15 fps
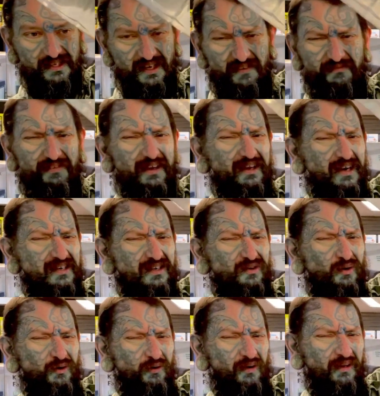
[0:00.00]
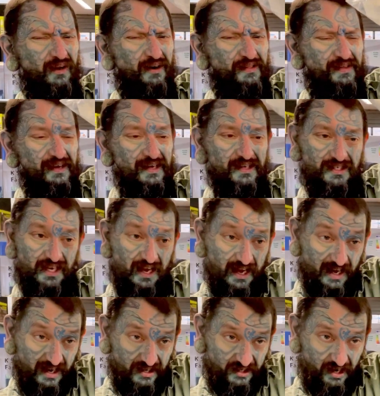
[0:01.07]
I think I did order a lot of these.
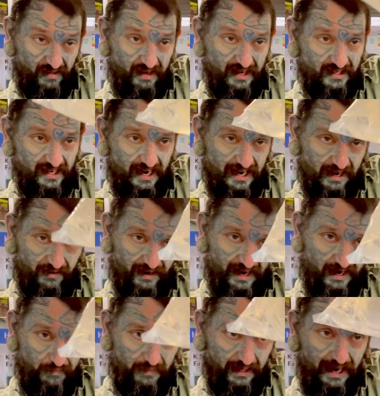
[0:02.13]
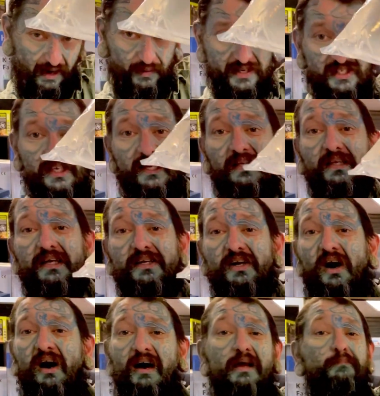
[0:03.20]
So these are a Malawi cichlid,
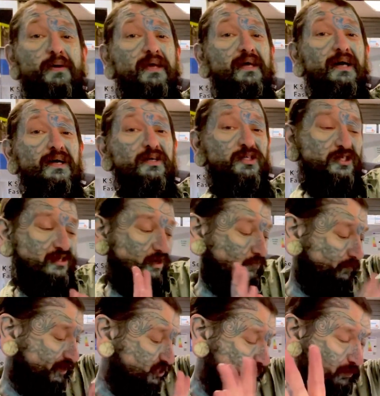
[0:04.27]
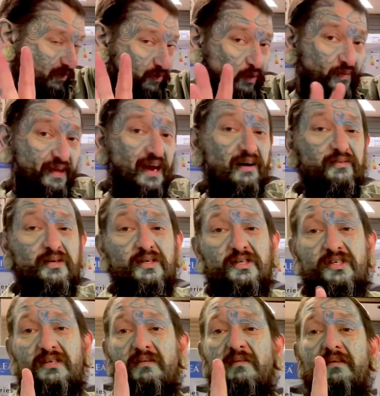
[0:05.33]
high pH. Don't mix them with all the others.